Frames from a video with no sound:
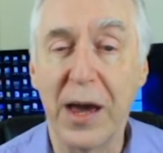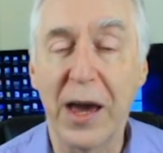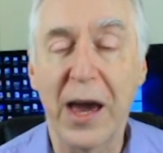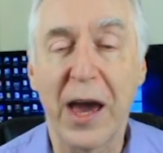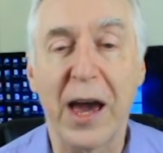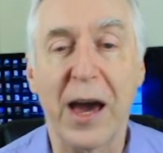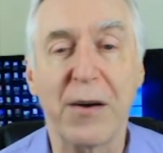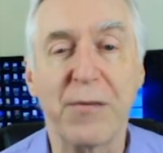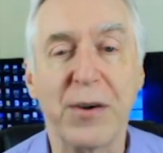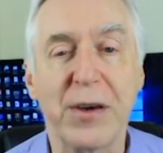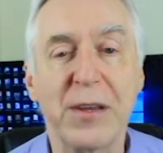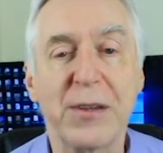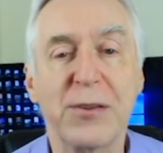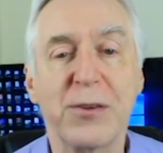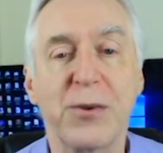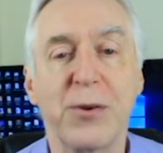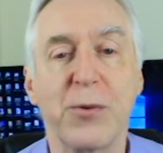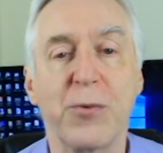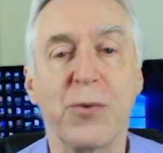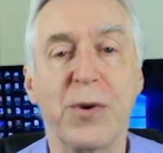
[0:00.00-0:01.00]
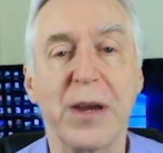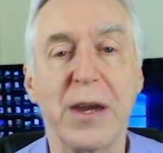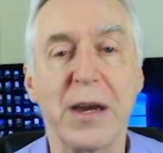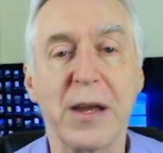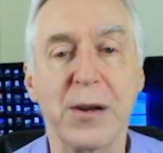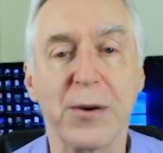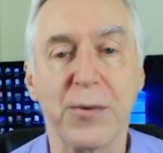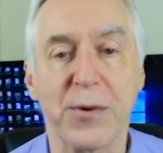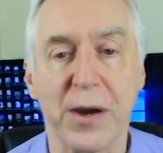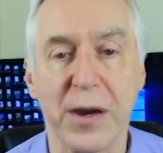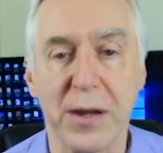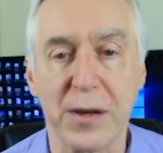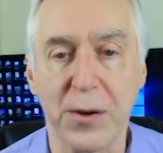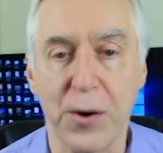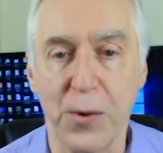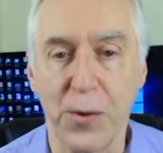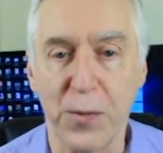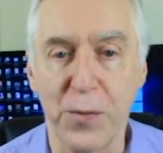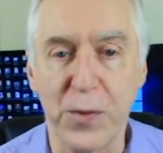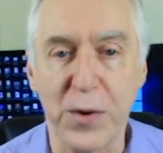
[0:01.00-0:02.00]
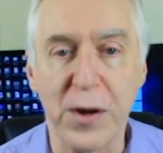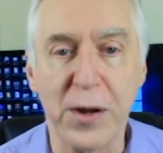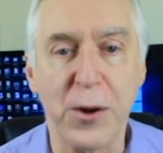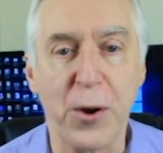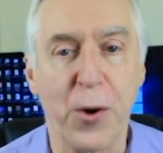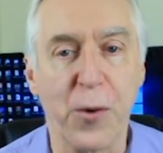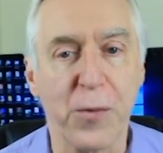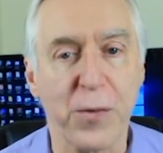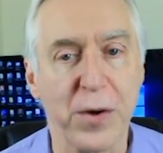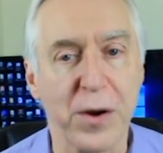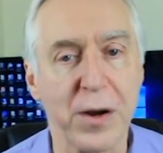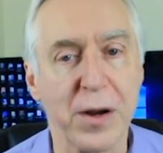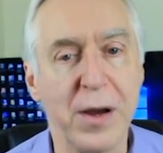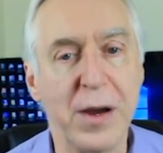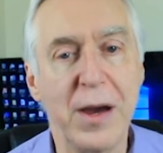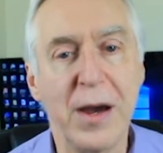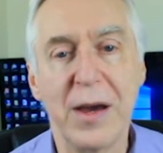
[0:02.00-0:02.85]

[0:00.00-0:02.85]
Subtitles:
having to reiterate over and over